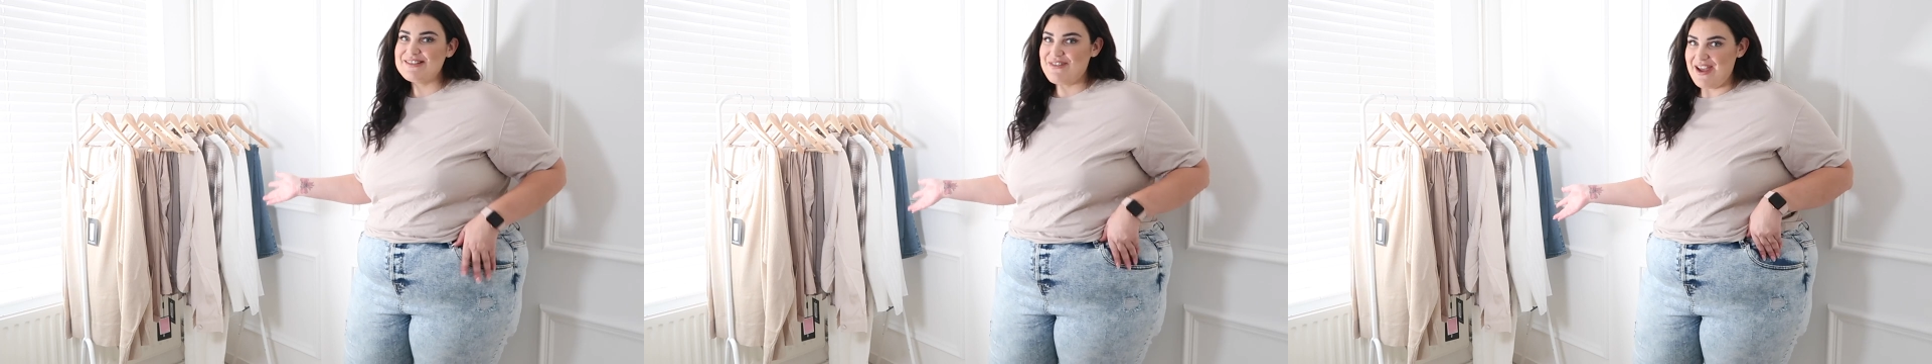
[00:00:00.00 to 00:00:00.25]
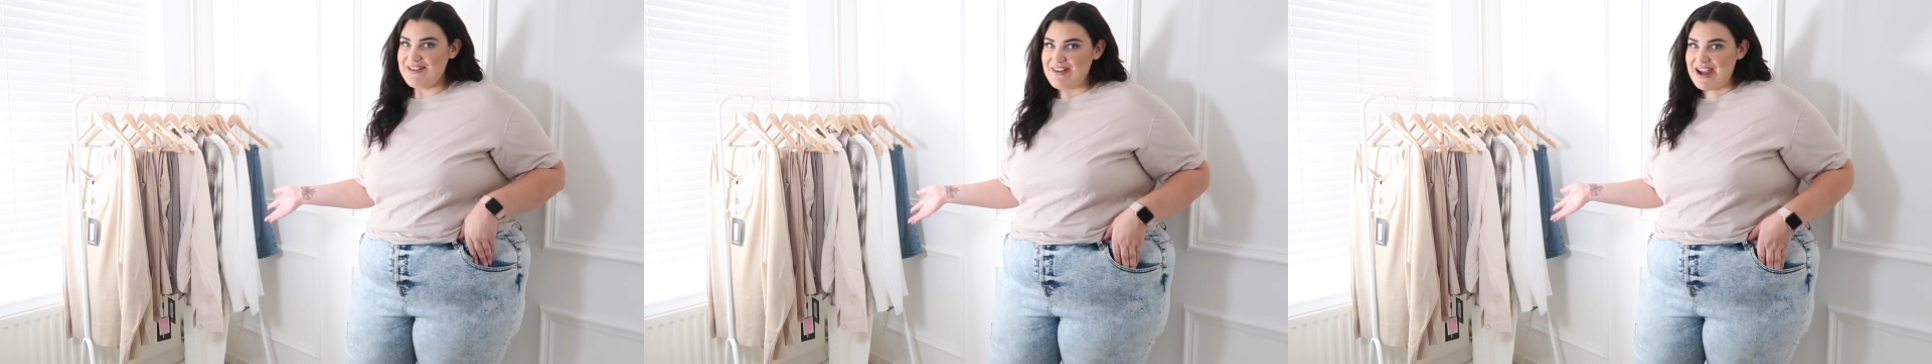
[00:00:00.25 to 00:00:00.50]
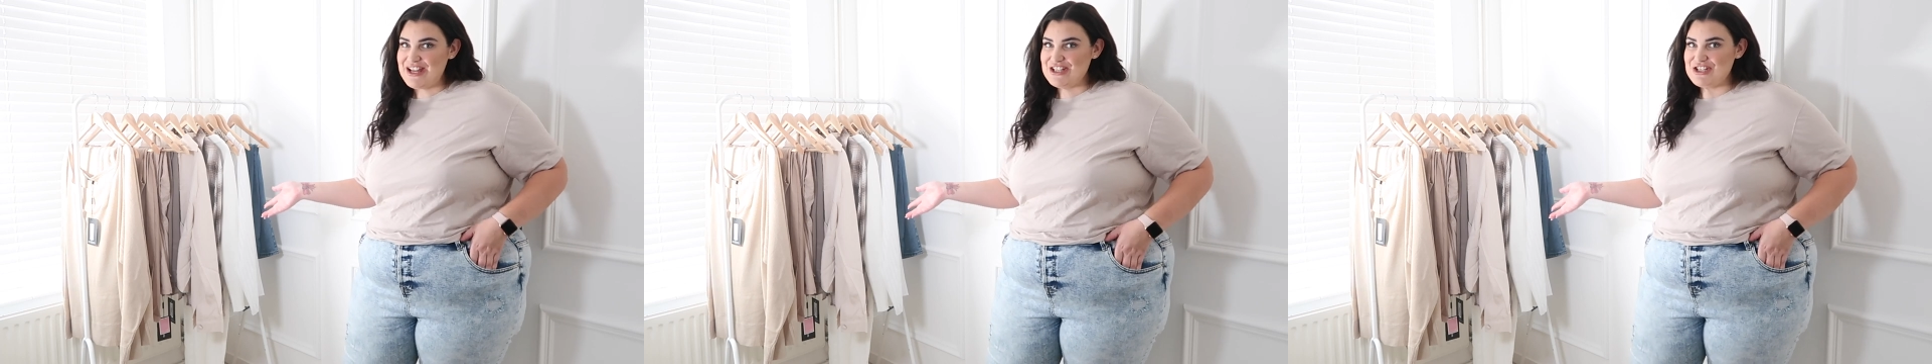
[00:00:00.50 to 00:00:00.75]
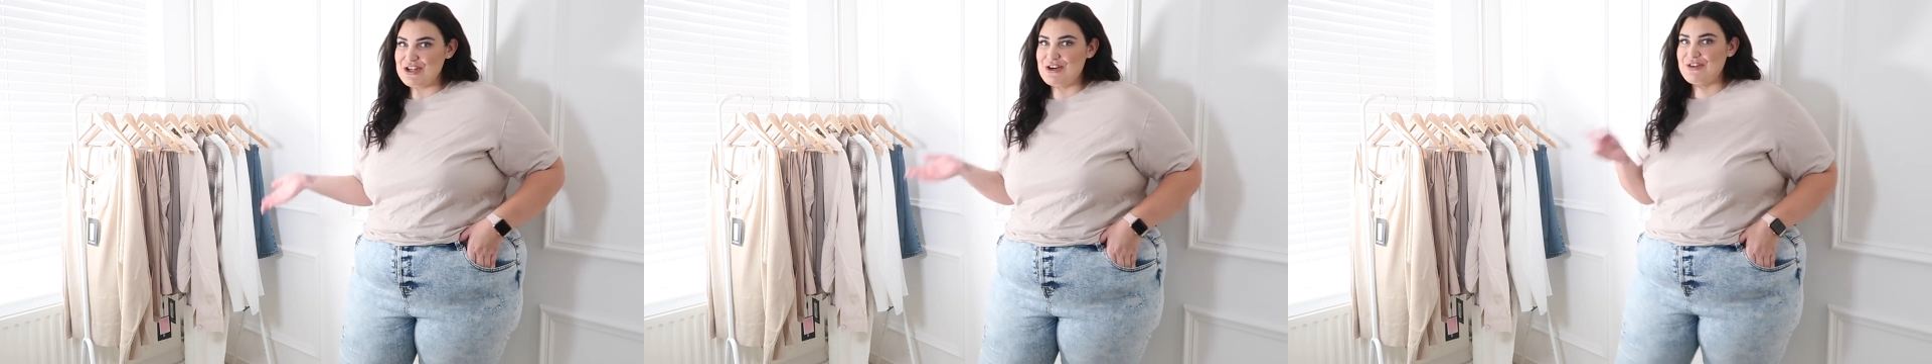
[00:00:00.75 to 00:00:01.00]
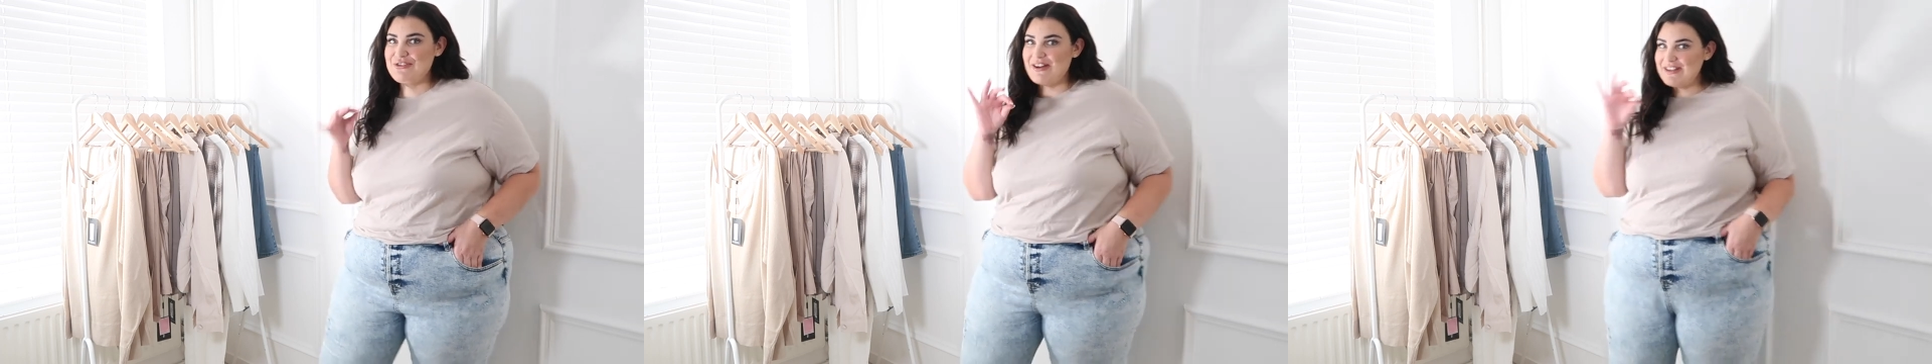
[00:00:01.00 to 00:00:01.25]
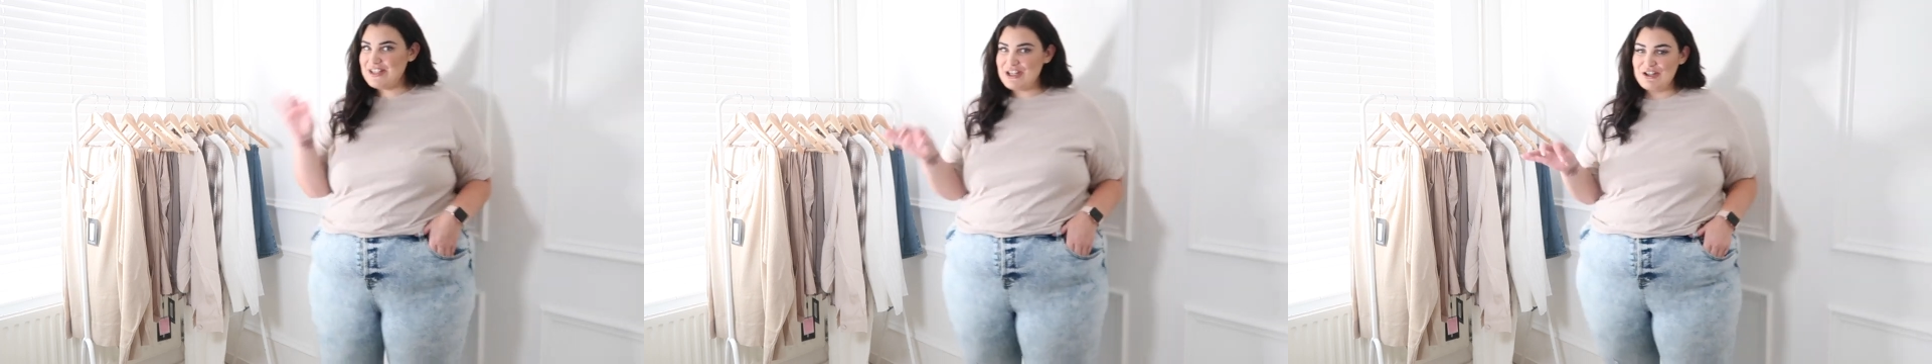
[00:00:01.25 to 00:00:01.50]
is very Rachel,
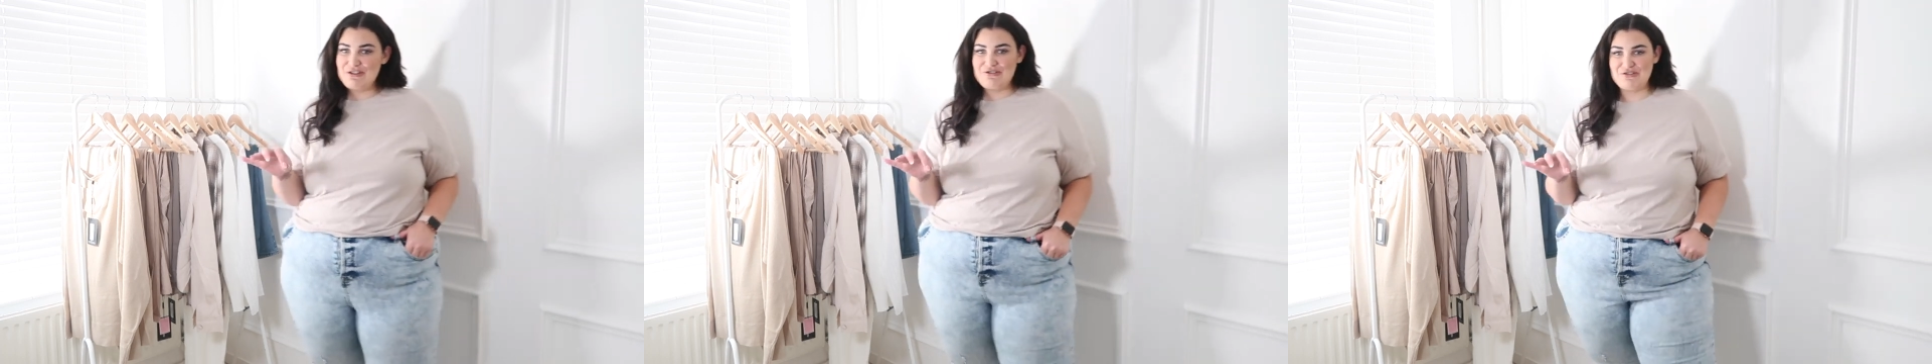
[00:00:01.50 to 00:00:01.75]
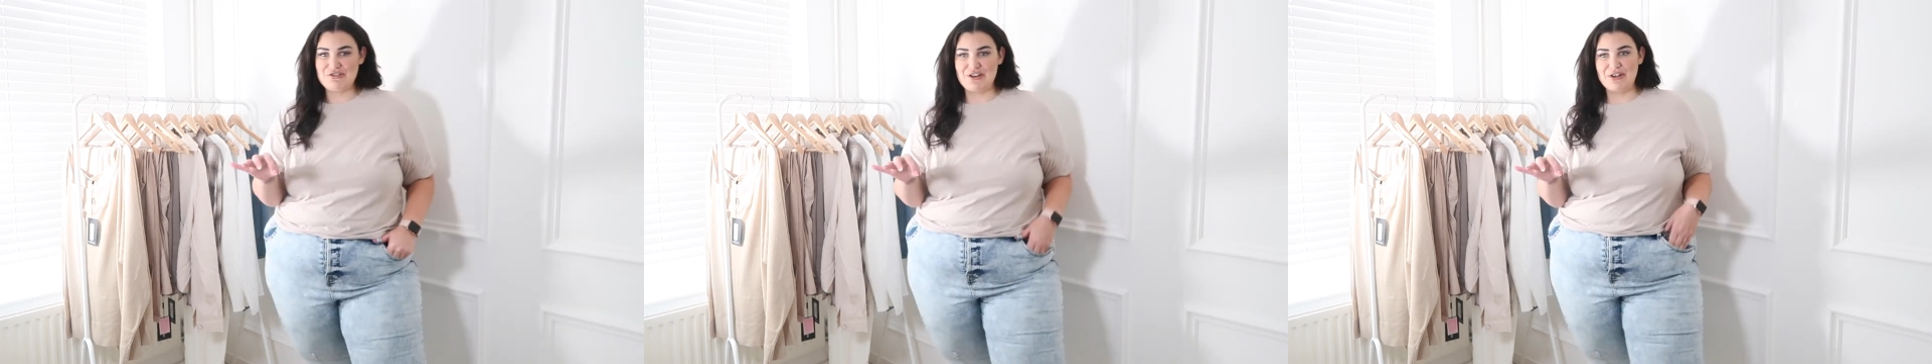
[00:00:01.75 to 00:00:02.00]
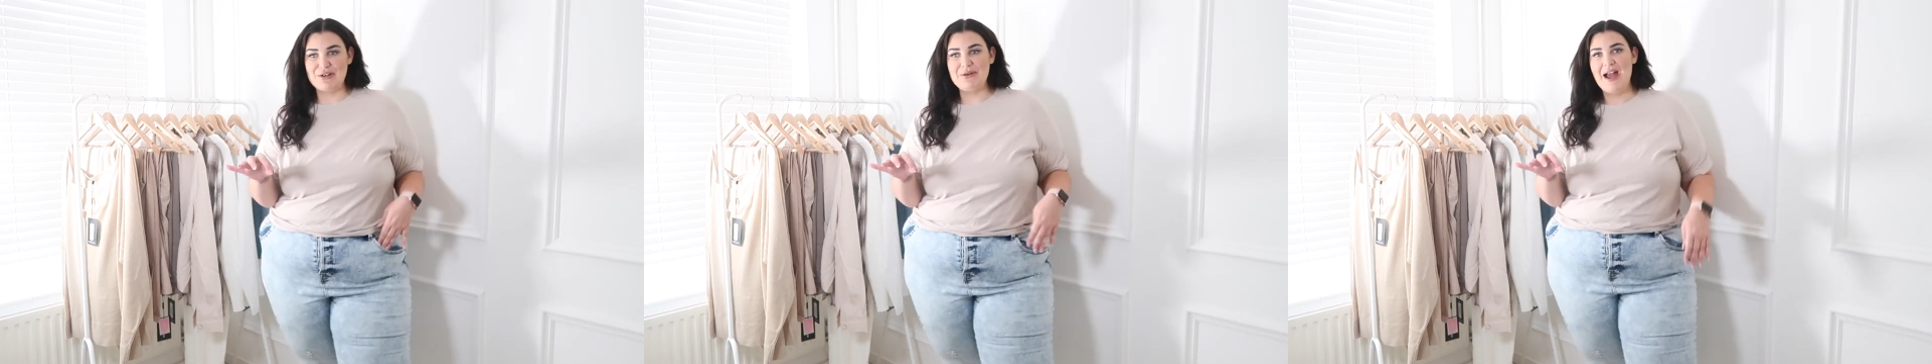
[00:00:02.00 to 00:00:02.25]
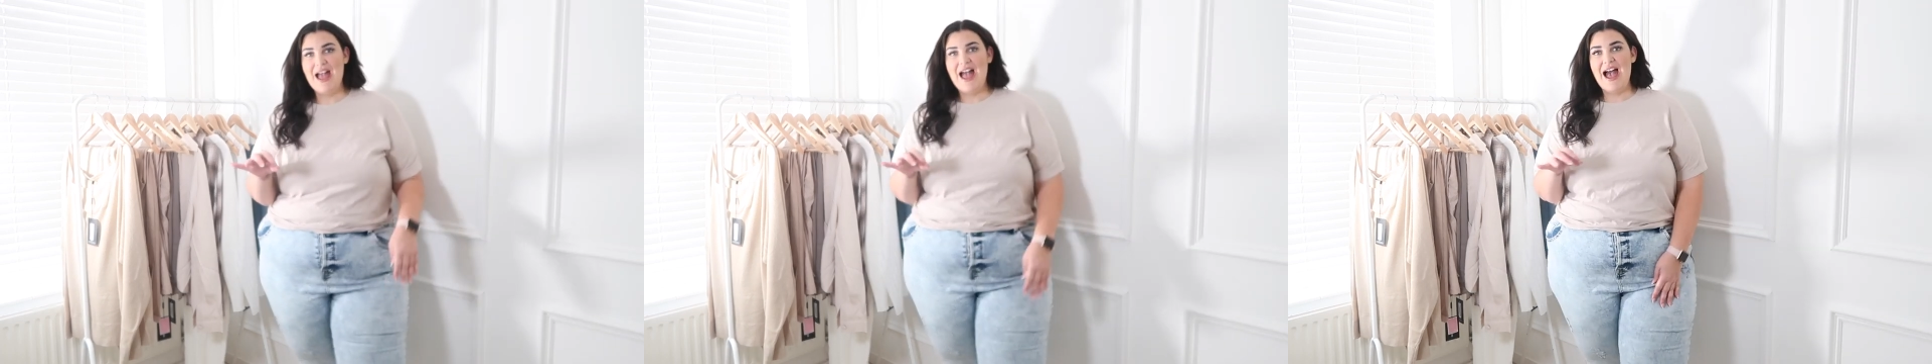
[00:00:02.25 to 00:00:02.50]
very neutral.